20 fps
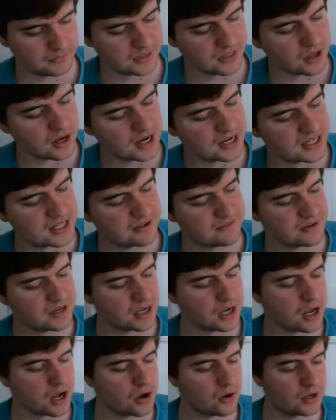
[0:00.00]
Thought I'd give it a
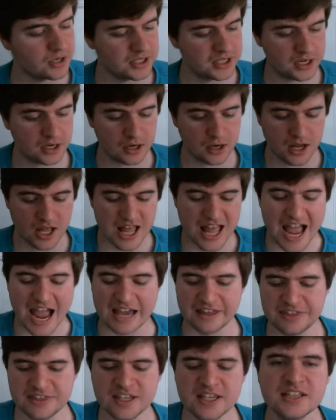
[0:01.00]
go on here.
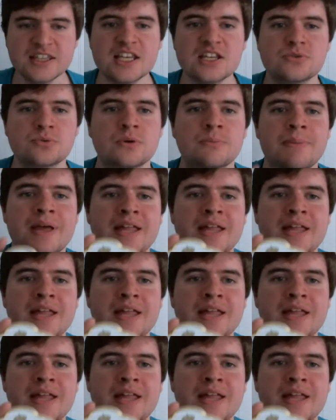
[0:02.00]
I think these were